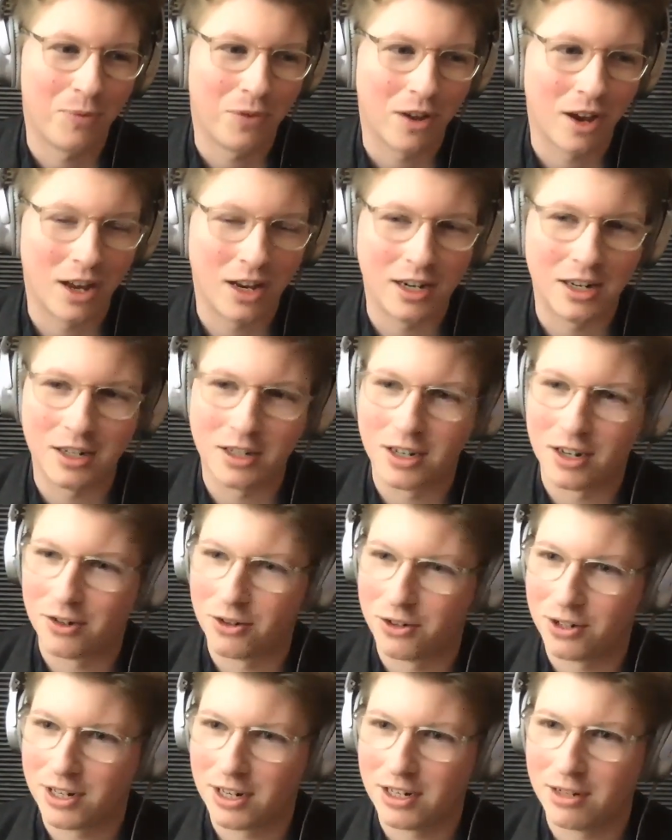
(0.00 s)
I needed to
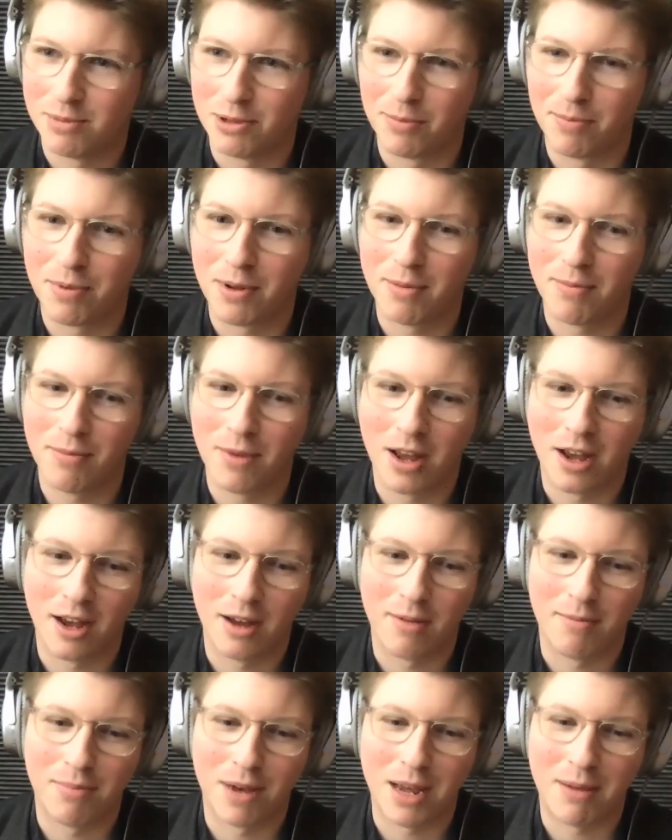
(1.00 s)
understand to build
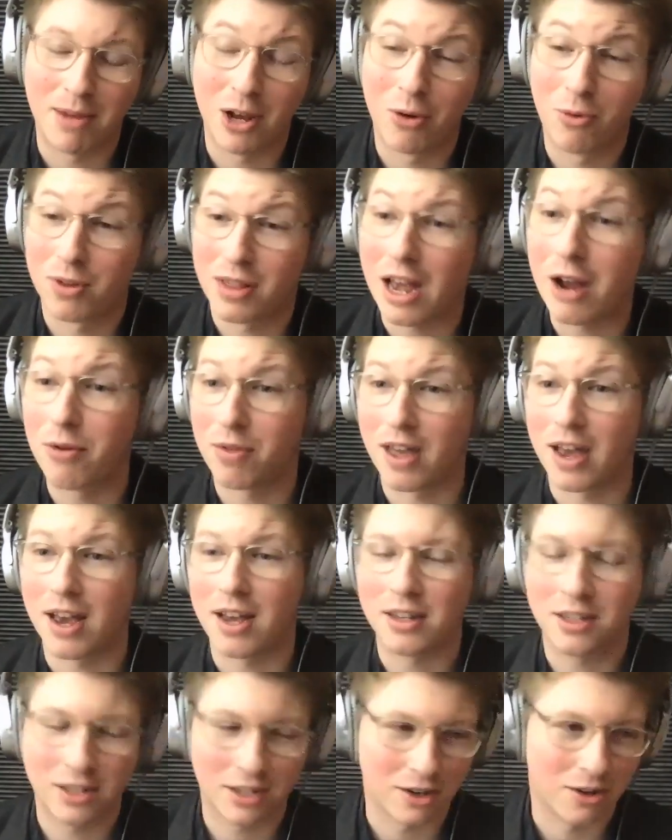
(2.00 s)
Paymail without
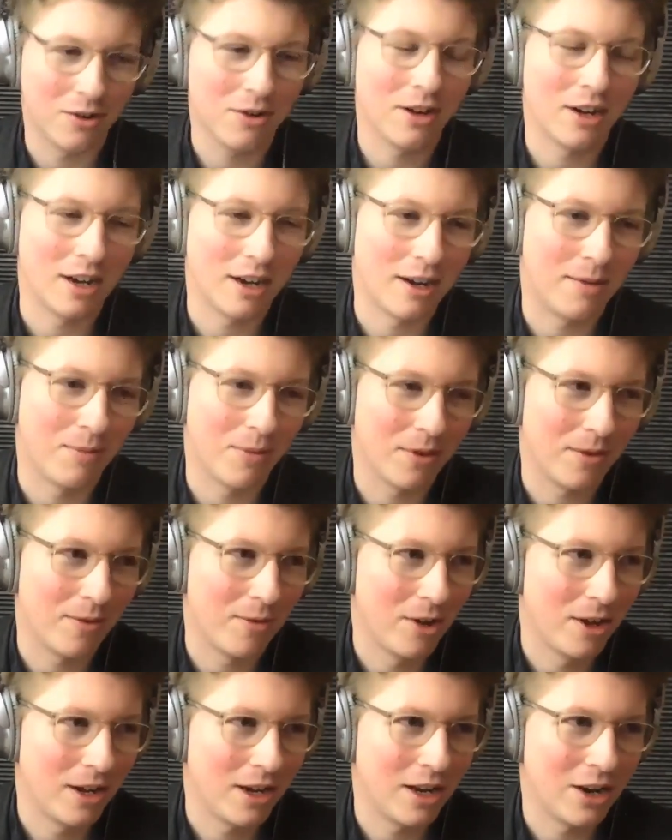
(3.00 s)
that. So
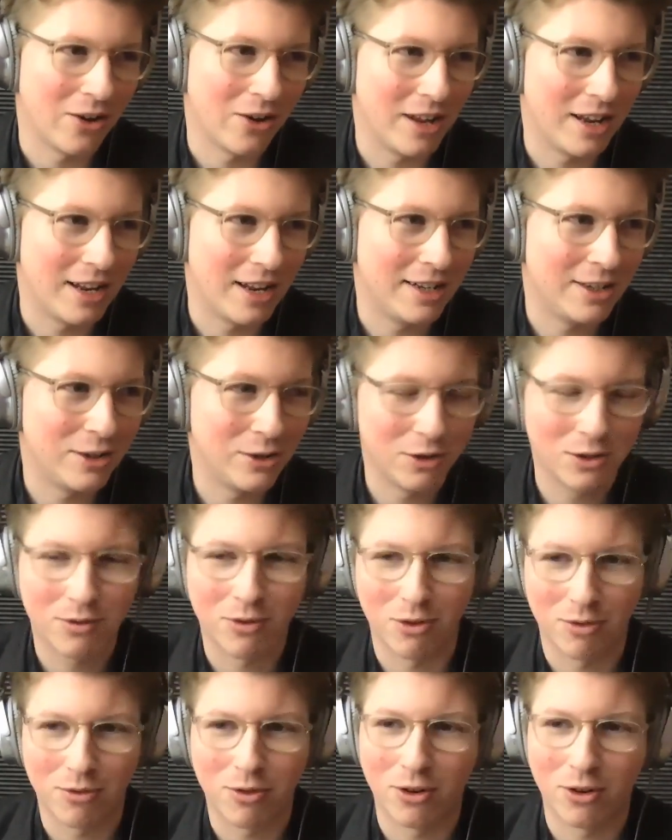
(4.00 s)
you know, it is
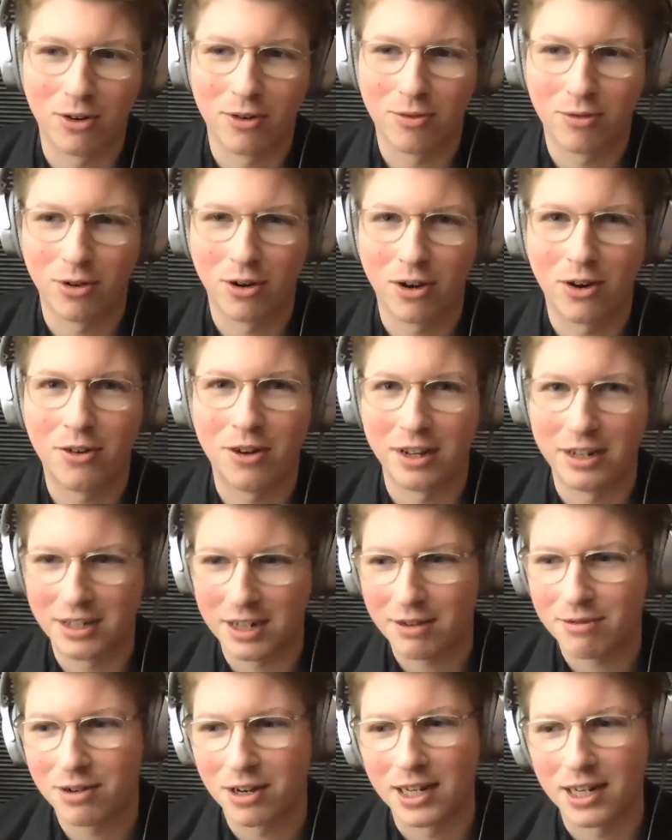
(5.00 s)
useful for learning,
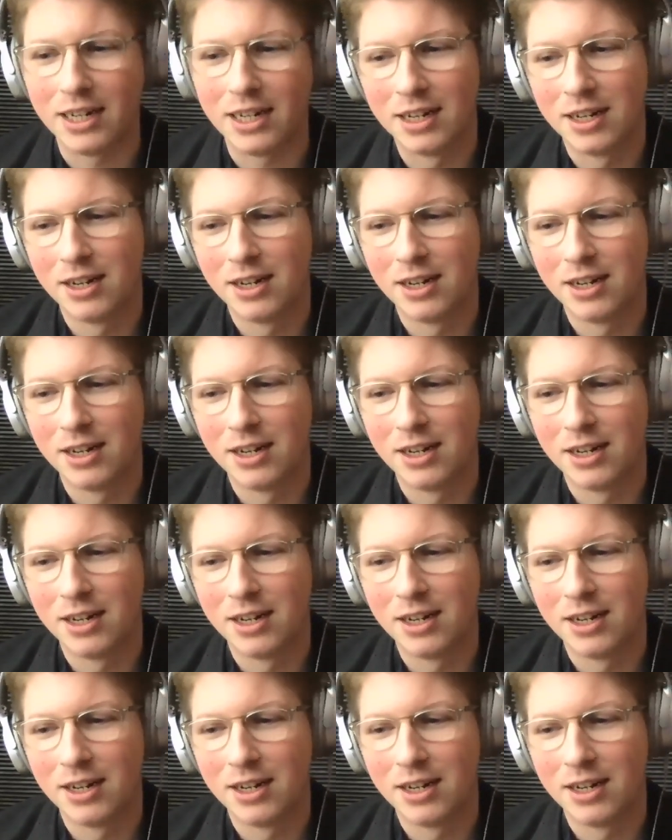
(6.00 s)
definitely.